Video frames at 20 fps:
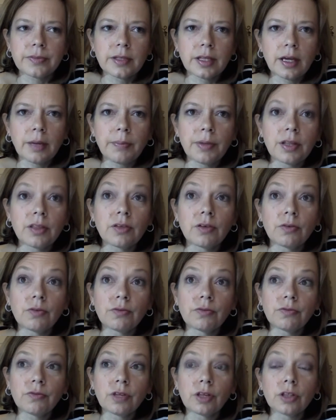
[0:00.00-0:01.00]
up in a
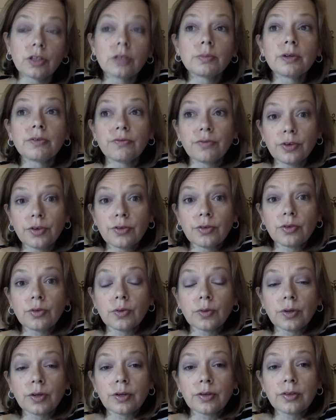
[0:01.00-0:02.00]
little bit further
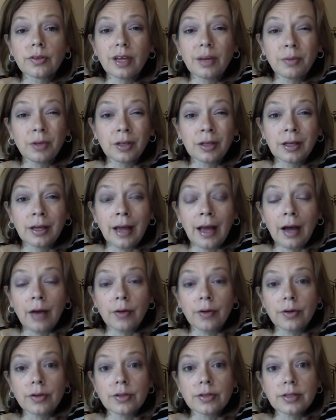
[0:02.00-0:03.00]
north. I'm only an
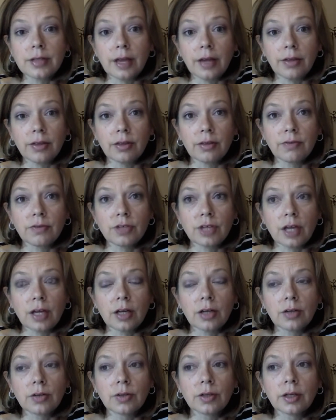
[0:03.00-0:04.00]
hour south of
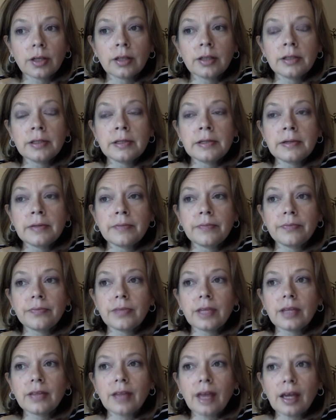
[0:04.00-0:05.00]
Chattanooga,
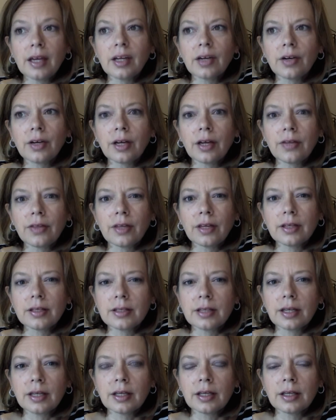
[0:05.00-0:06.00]
and that area, I think, is
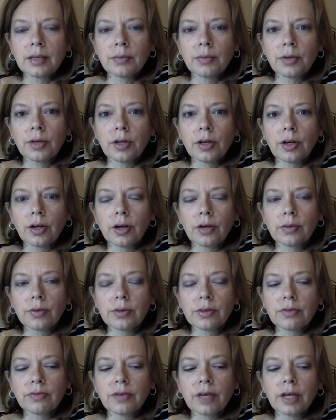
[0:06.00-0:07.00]
getting hit pretty hard with
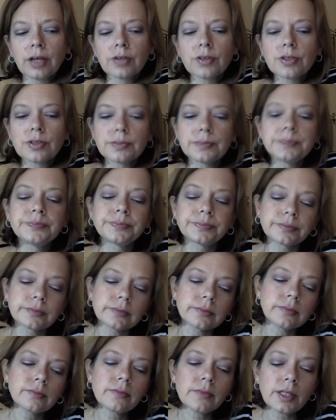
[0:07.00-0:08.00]
the fires.
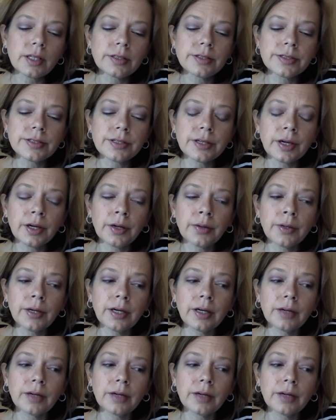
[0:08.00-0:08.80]
So,